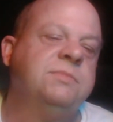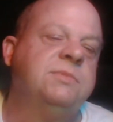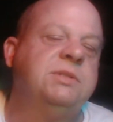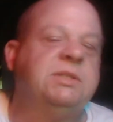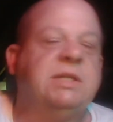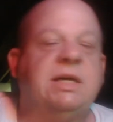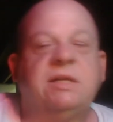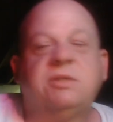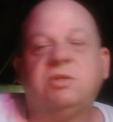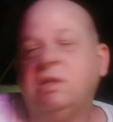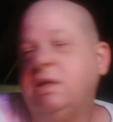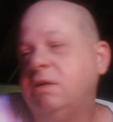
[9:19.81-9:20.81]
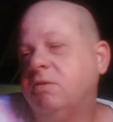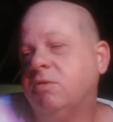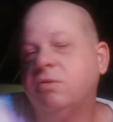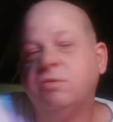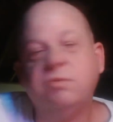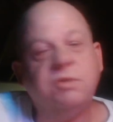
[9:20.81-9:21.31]
tax,
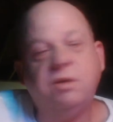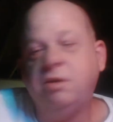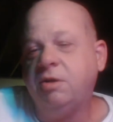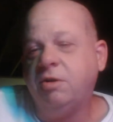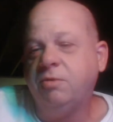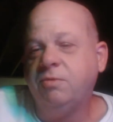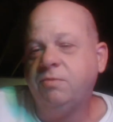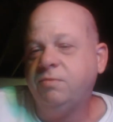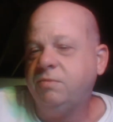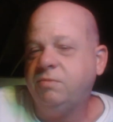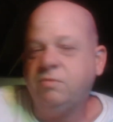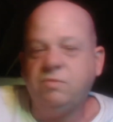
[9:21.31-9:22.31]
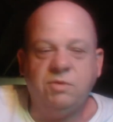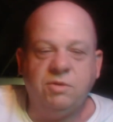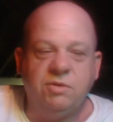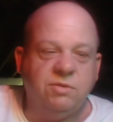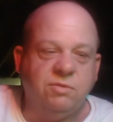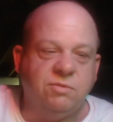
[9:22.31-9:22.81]
legal, no
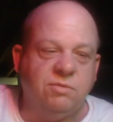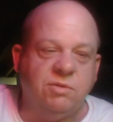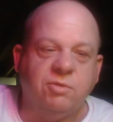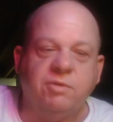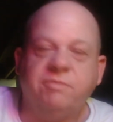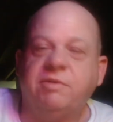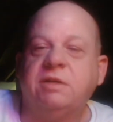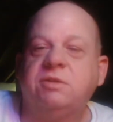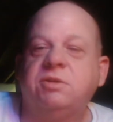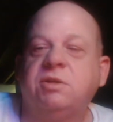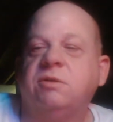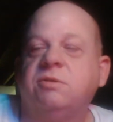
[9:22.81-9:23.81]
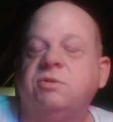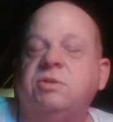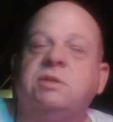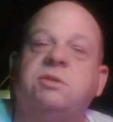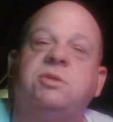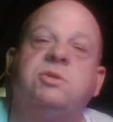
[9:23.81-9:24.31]
advice here.
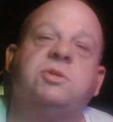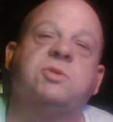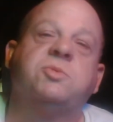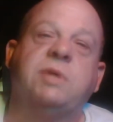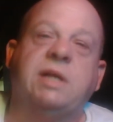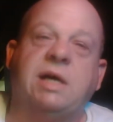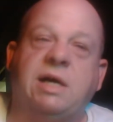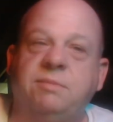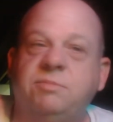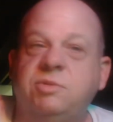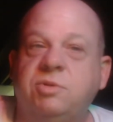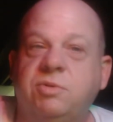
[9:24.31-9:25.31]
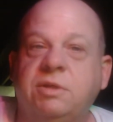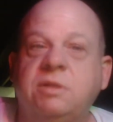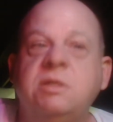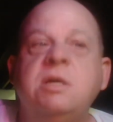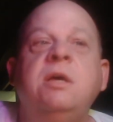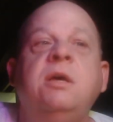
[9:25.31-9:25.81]
This is just what I'm
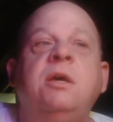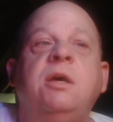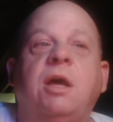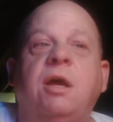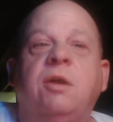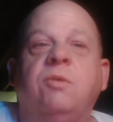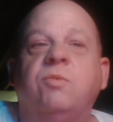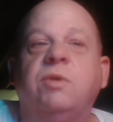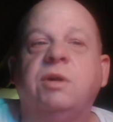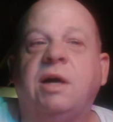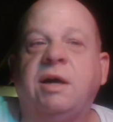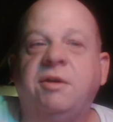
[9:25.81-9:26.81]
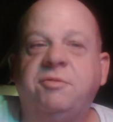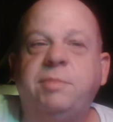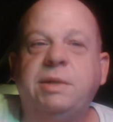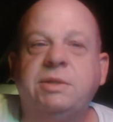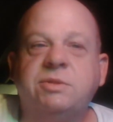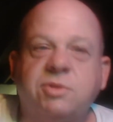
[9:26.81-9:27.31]
doing and what I've
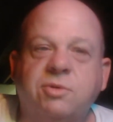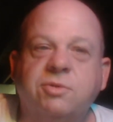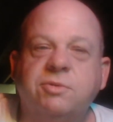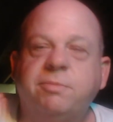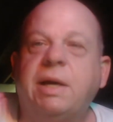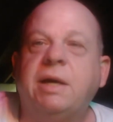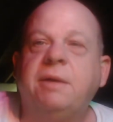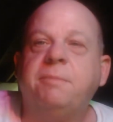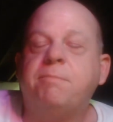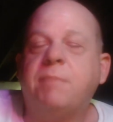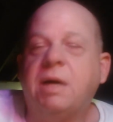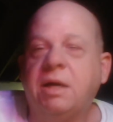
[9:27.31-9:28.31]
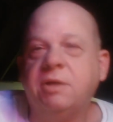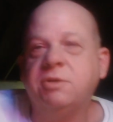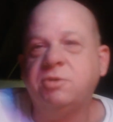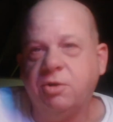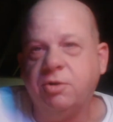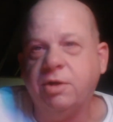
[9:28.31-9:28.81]
been told by my
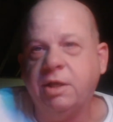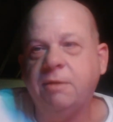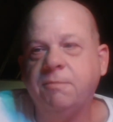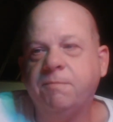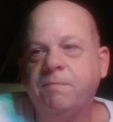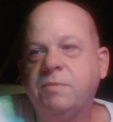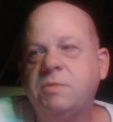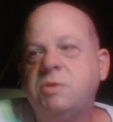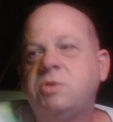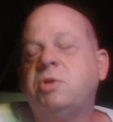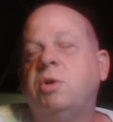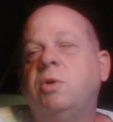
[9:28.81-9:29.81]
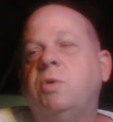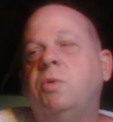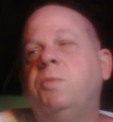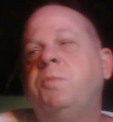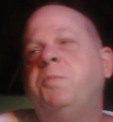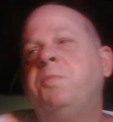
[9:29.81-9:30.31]
attorney. So,